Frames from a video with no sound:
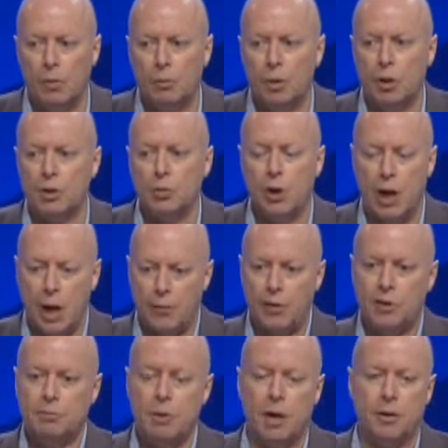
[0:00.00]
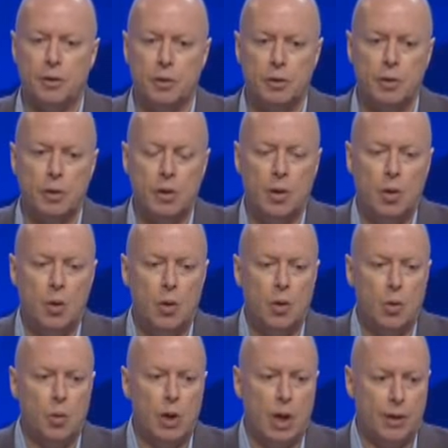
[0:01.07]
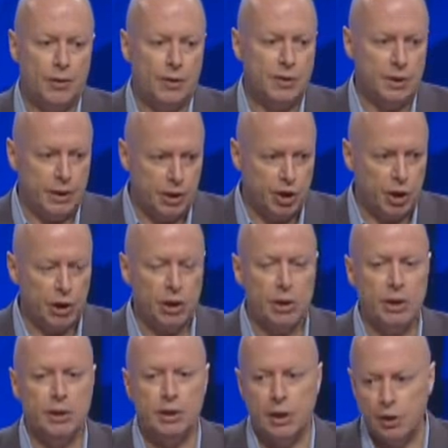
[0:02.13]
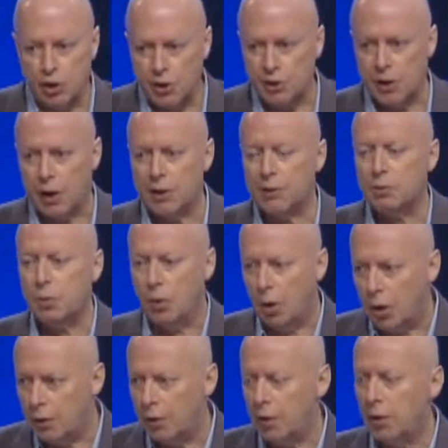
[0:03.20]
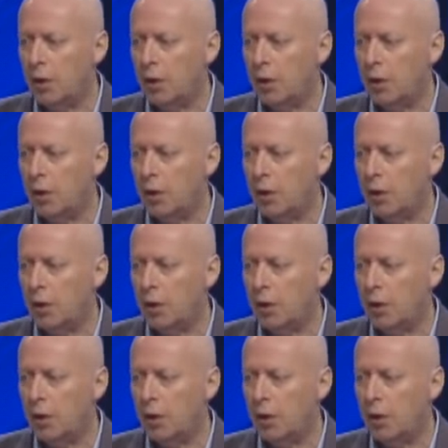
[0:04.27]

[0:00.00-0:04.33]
Because we have his method, we have his teaching, and he teaches us what,